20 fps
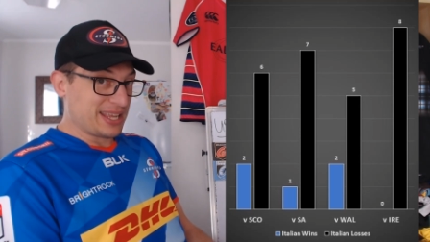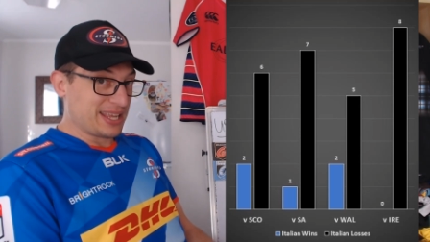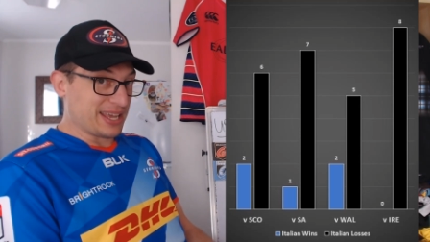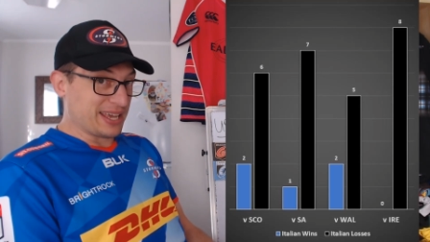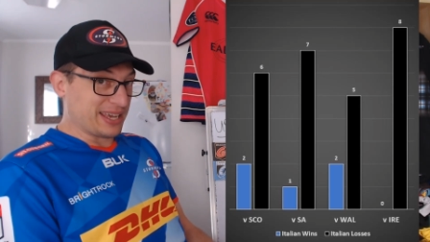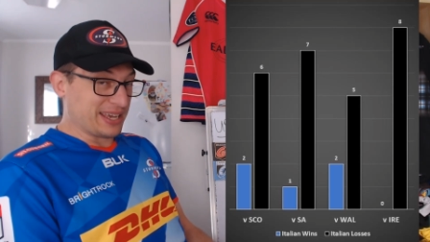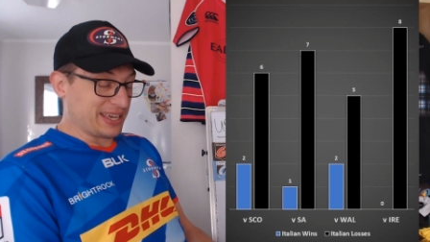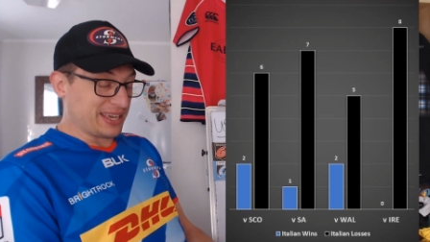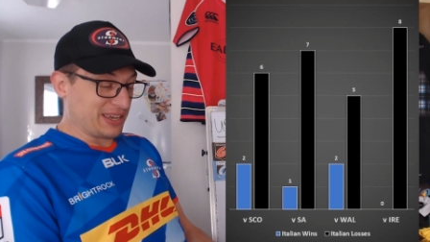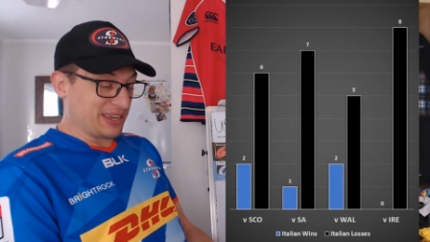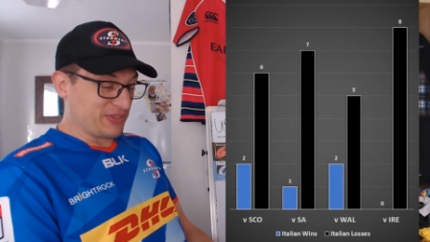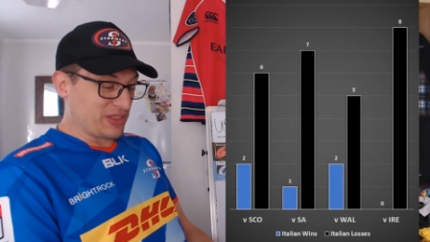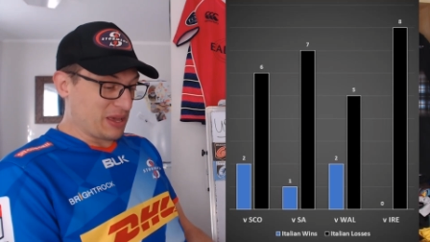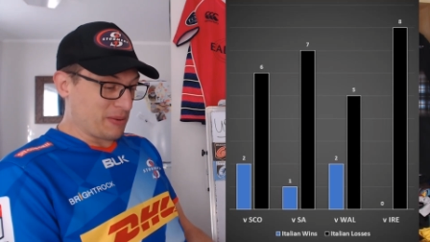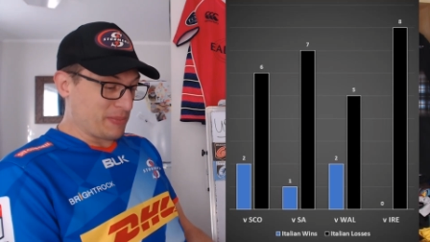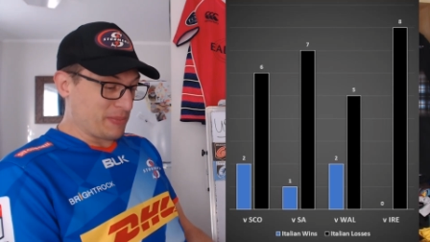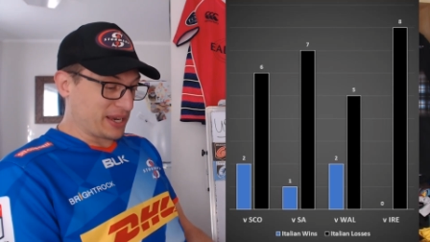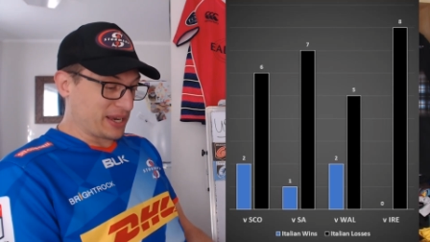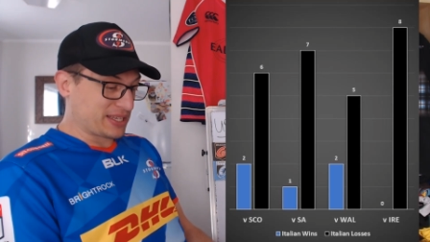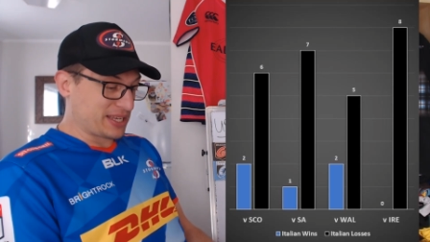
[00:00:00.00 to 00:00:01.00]
if
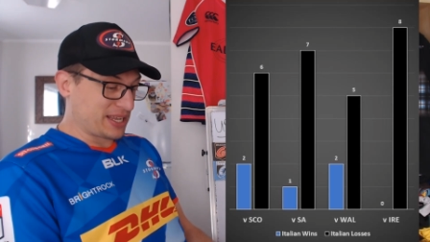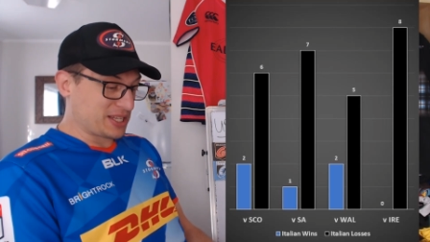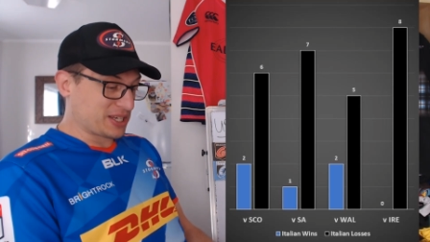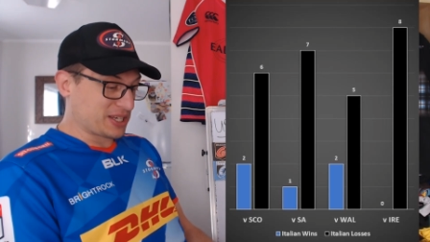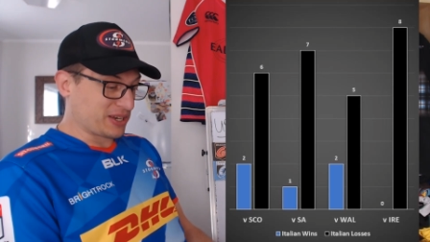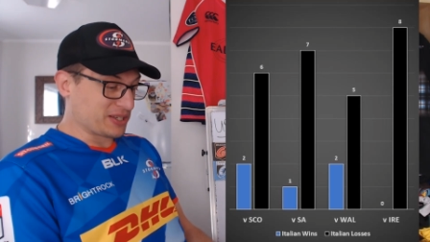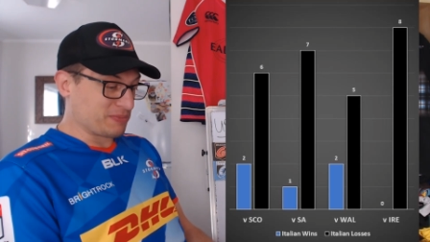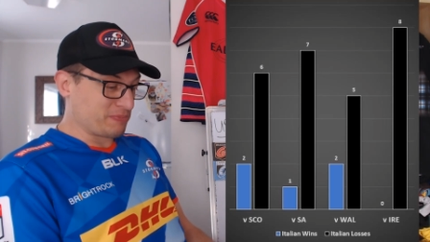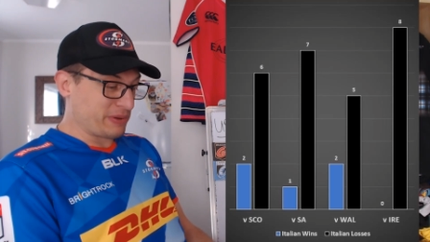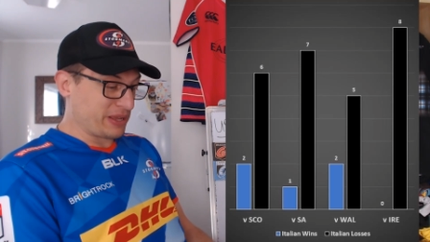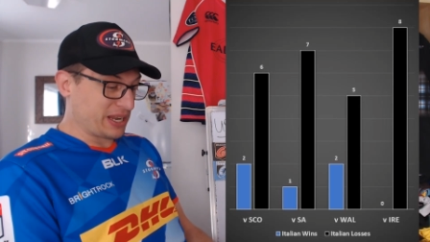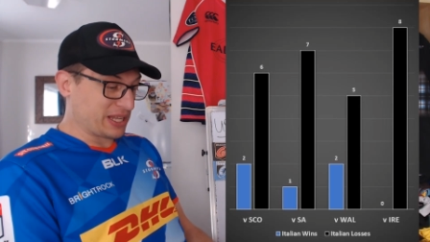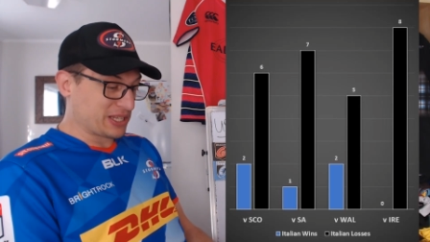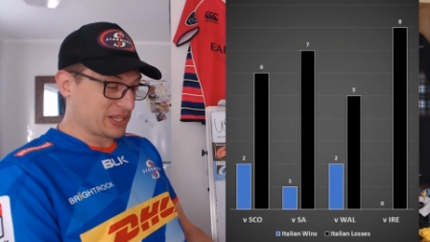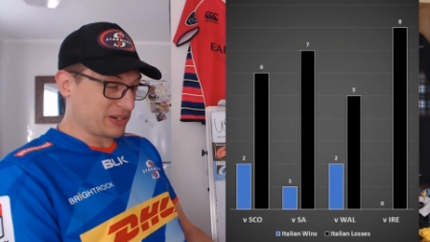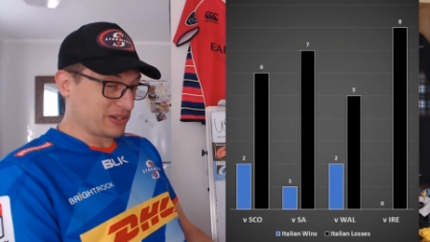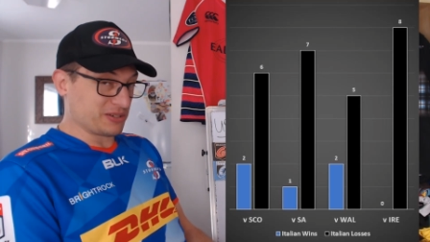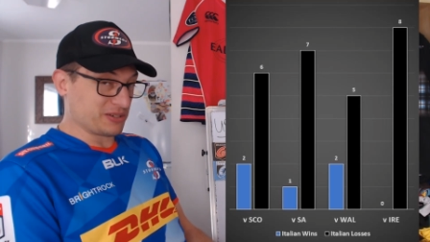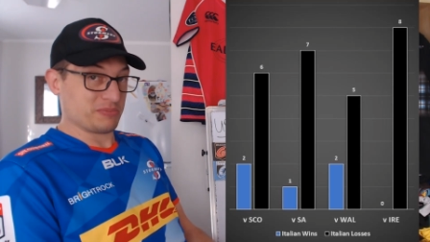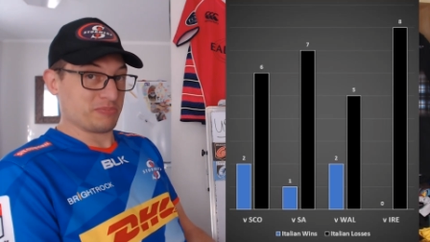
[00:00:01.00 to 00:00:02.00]
that makes sense, because
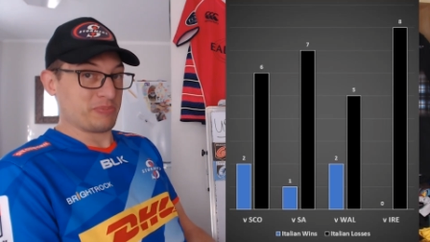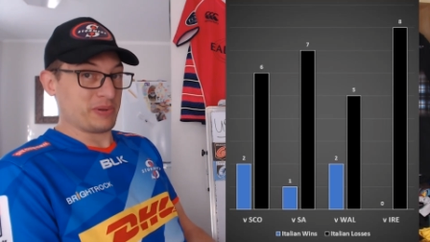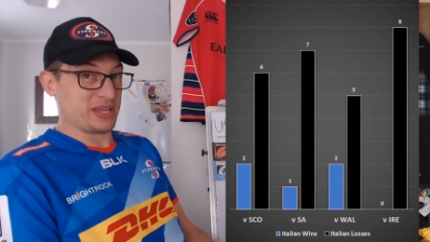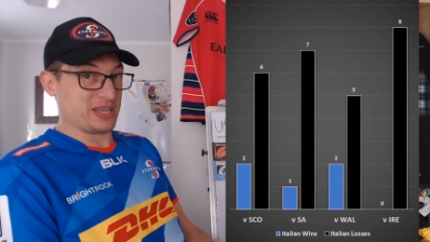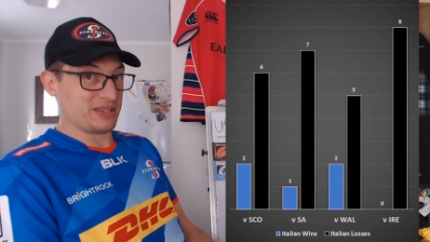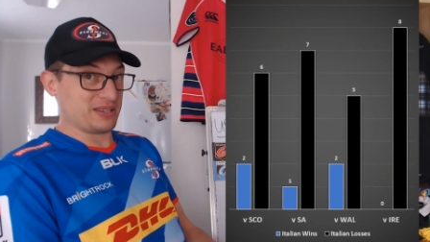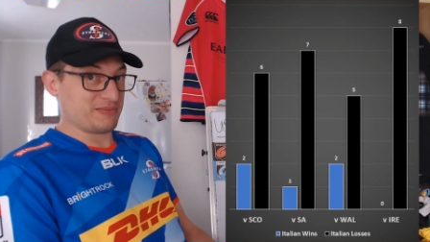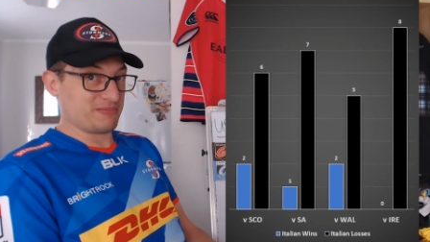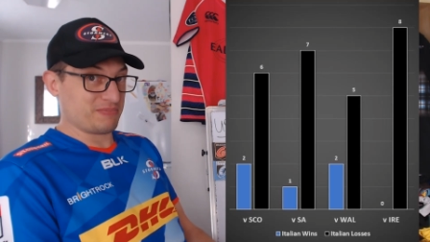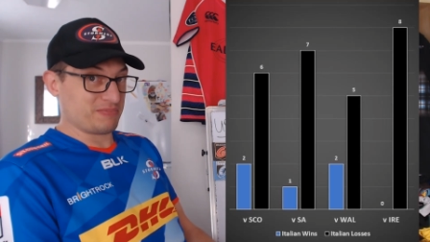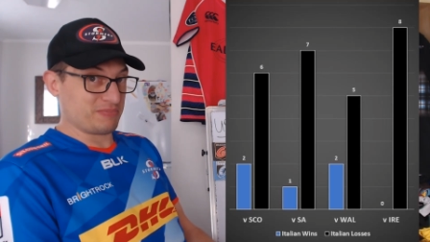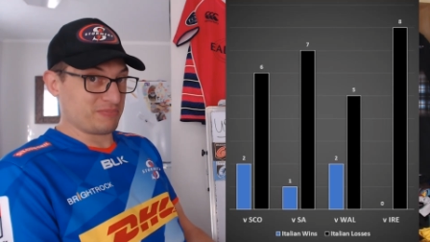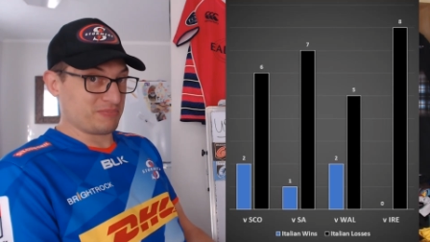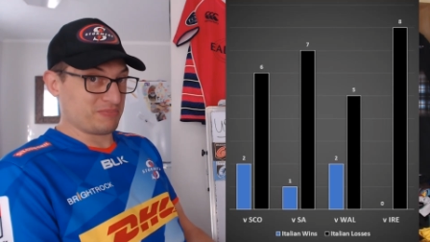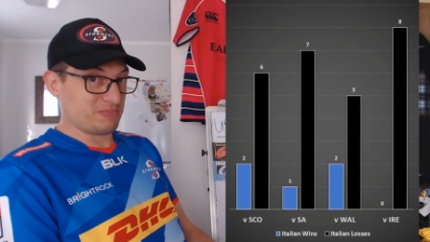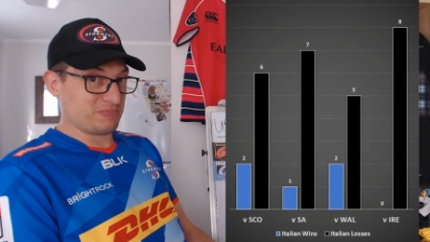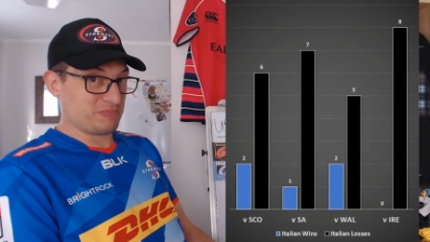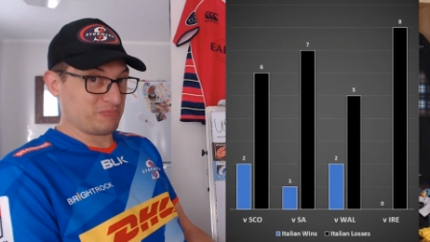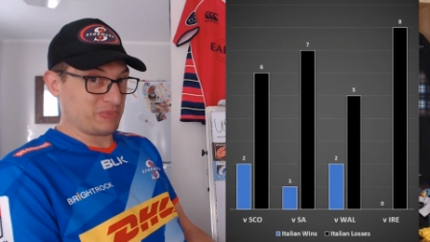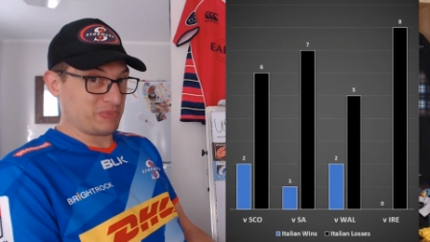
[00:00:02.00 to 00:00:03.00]
Benetton beat
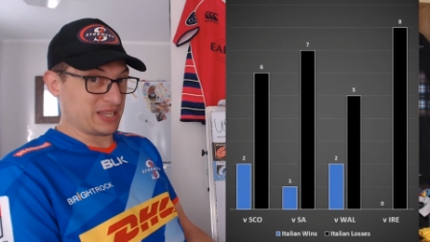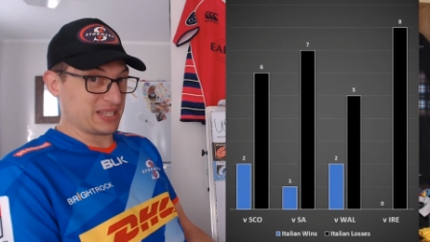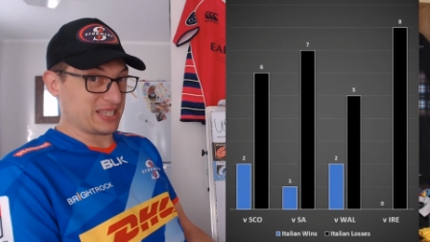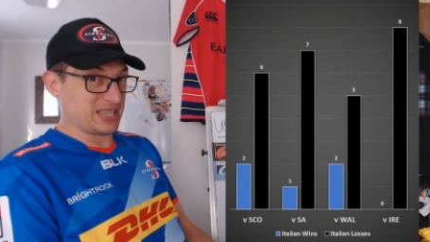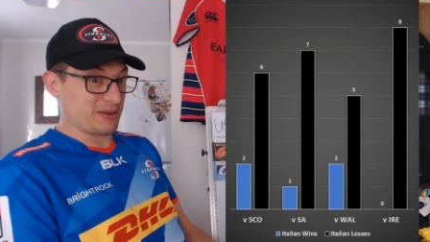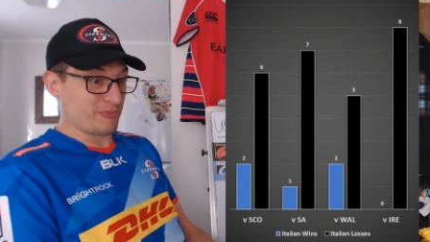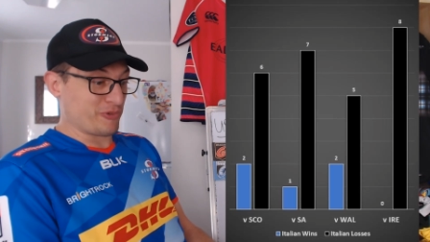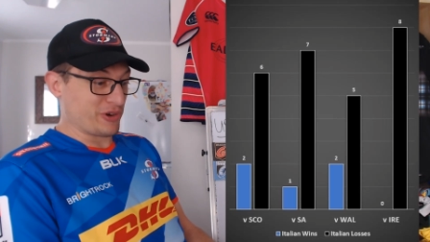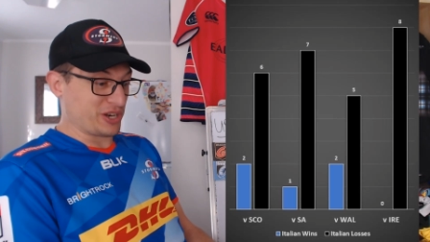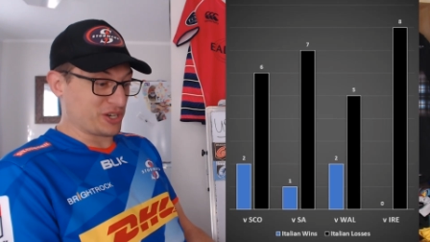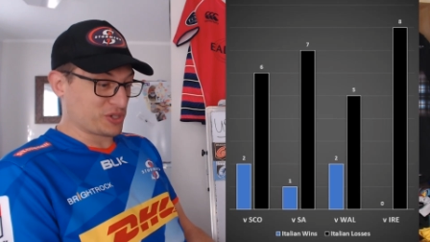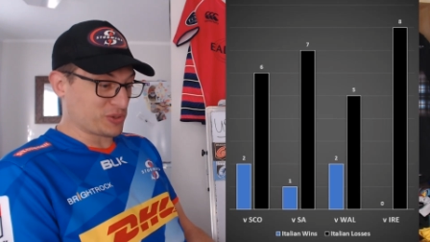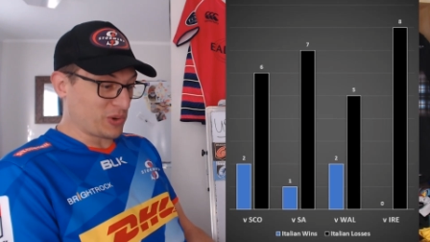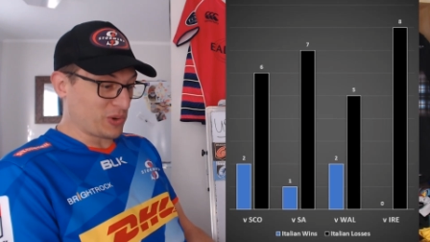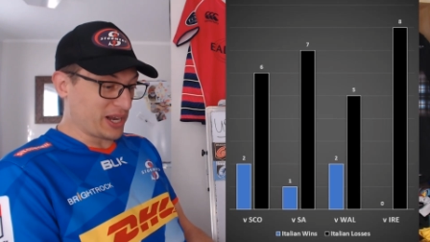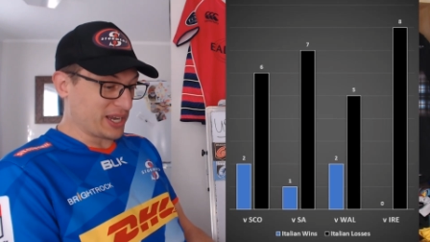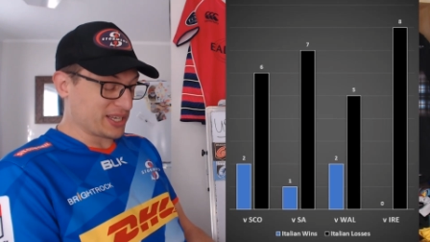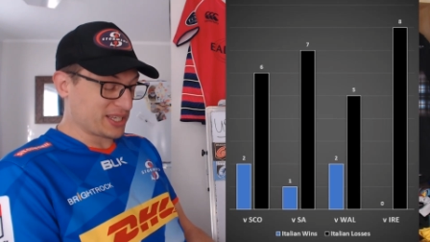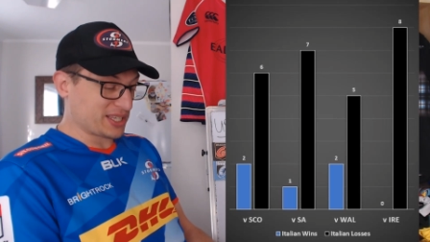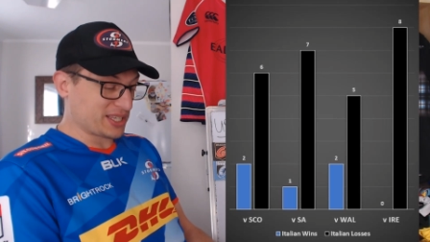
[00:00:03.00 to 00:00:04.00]
Zebre
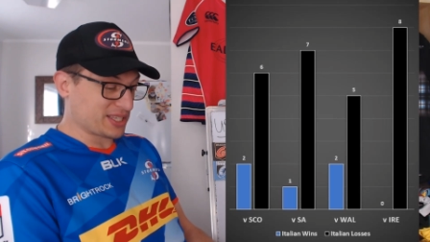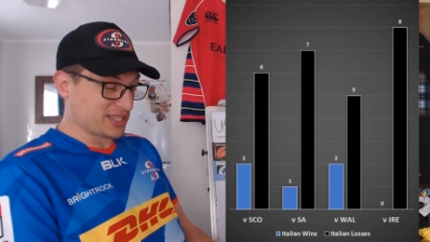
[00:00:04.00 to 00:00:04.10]
twice.